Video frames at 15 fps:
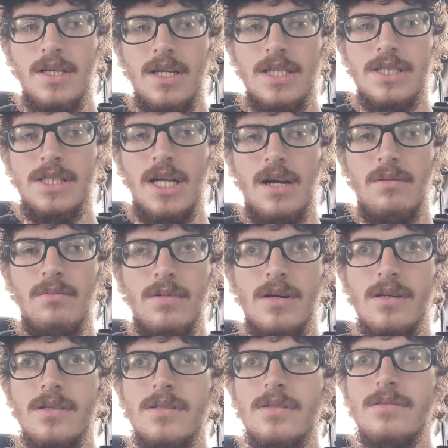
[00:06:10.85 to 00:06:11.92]
it's not
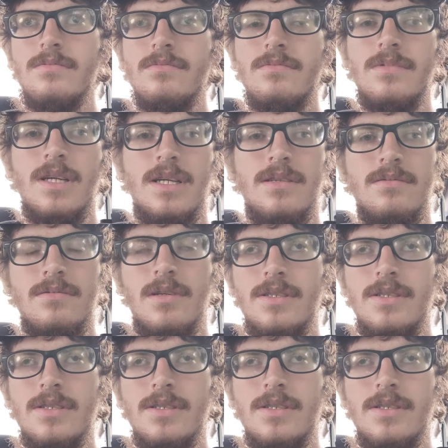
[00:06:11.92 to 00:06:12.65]
worth it and